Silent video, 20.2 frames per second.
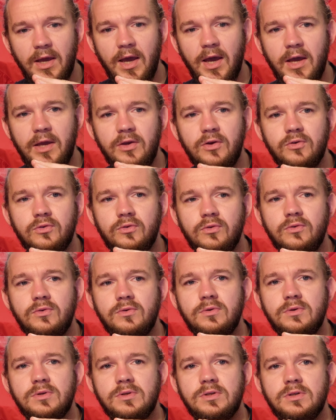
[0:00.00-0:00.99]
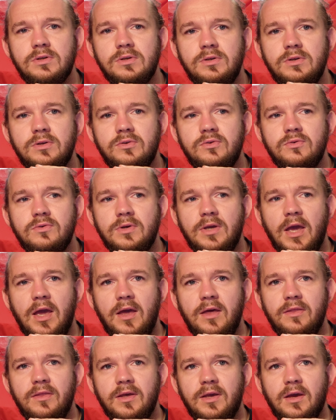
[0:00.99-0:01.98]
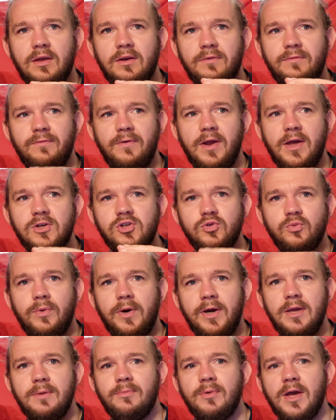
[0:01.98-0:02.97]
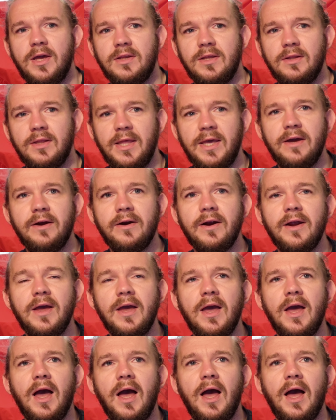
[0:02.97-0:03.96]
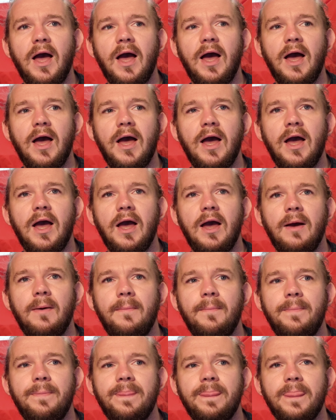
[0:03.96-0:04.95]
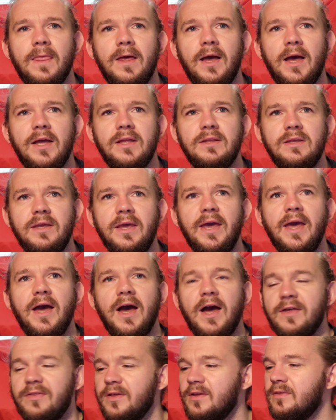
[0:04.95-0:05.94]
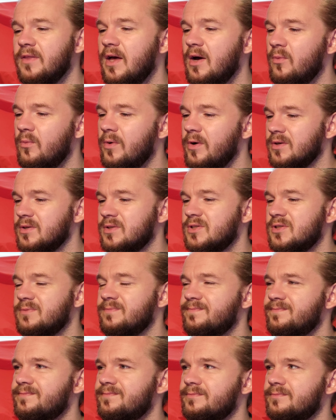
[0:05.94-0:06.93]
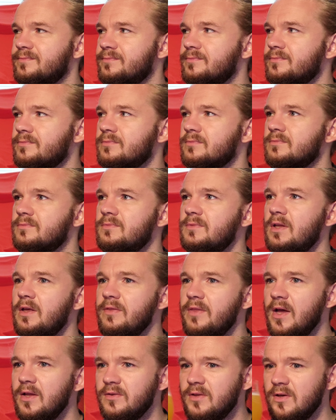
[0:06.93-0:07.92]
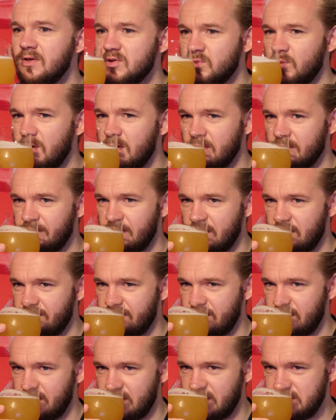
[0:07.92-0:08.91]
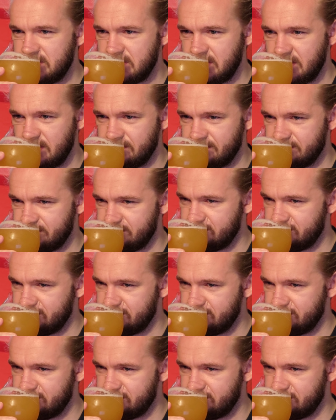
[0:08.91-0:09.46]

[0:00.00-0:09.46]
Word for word: You do get the kind of fresh white bready layer, and yeah, I think that works. That does work very, very nicely.